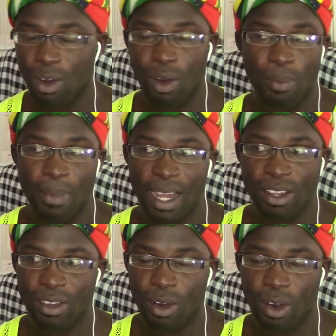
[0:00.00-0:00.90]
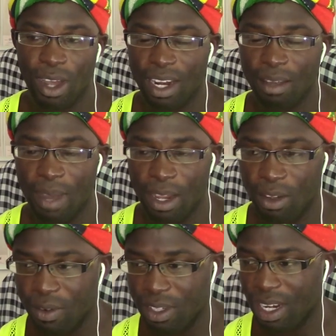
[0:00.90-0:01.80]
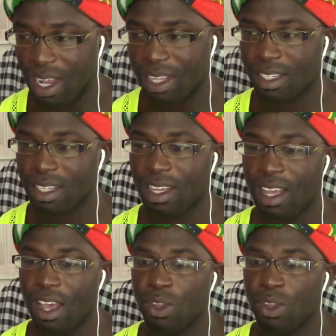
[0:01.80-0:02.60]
or manure, organic manure fertilizer.